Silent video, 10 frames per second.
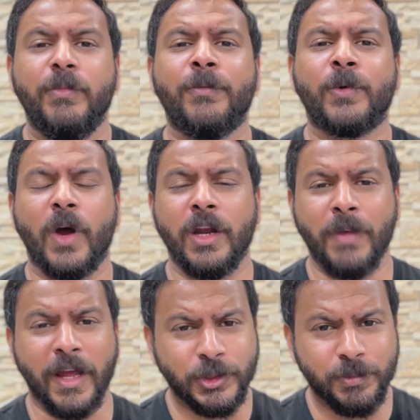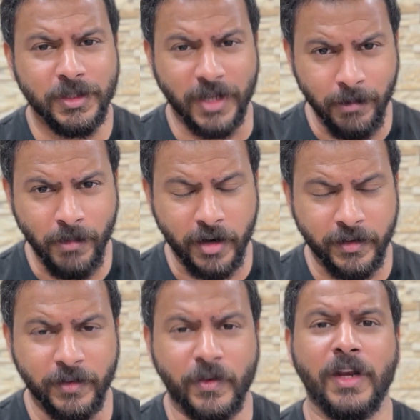We provide management and
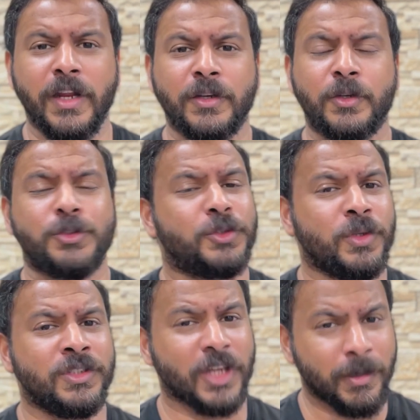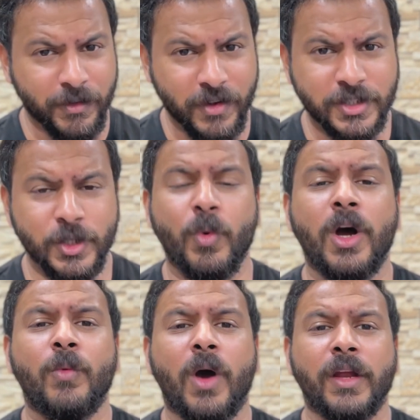marketing training to students and professionals
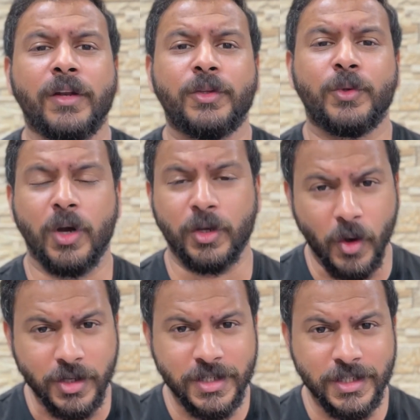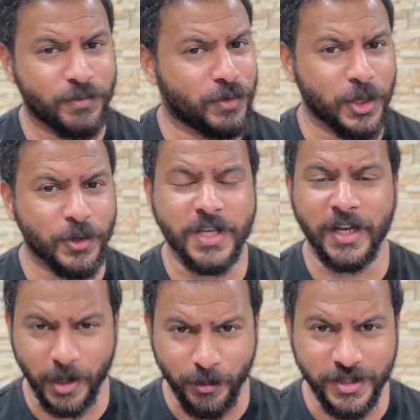worldwide through our courses,
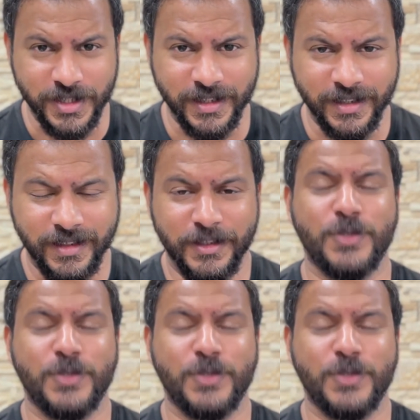videos and community.